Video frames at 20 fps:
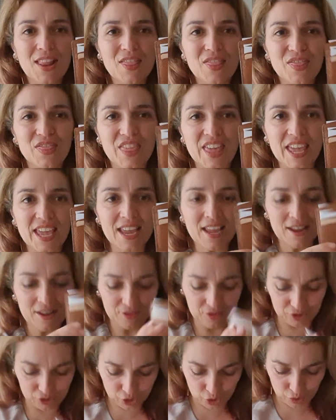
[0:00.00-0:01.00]
they're
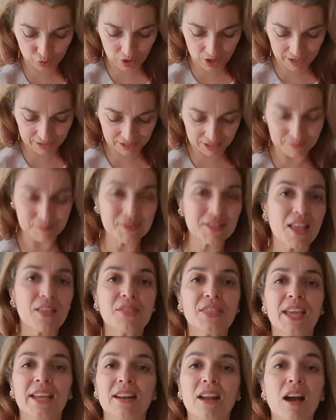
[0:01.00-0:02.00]
the 2 items
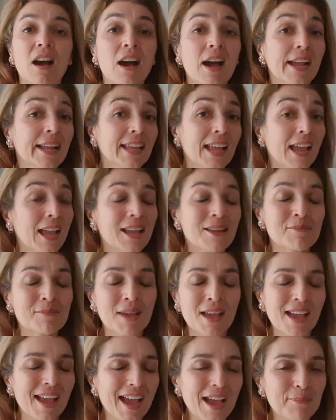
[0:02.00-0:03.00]
that I am
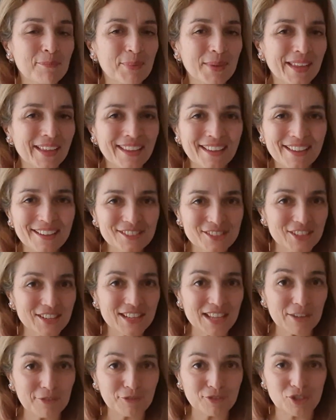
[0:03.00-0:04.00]
happy to
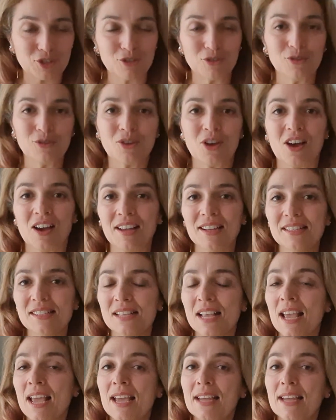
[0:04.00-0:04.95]
give to you guys.